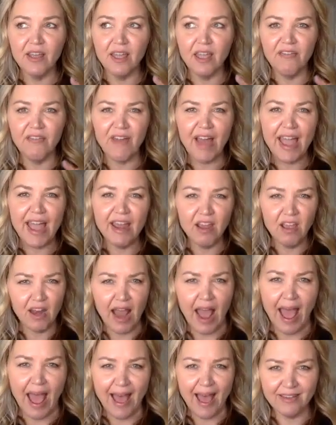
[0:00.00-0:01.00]
If I could
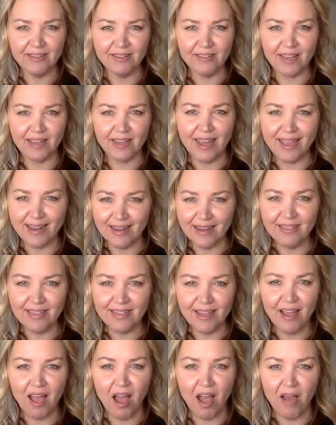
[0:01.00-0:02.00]
ask
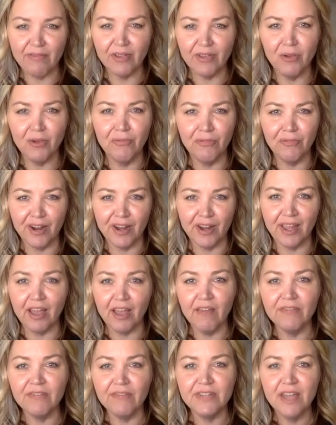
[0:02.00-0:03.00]
anything of you for a
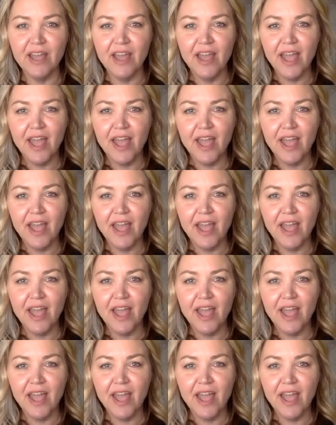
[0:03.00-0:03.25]
gift,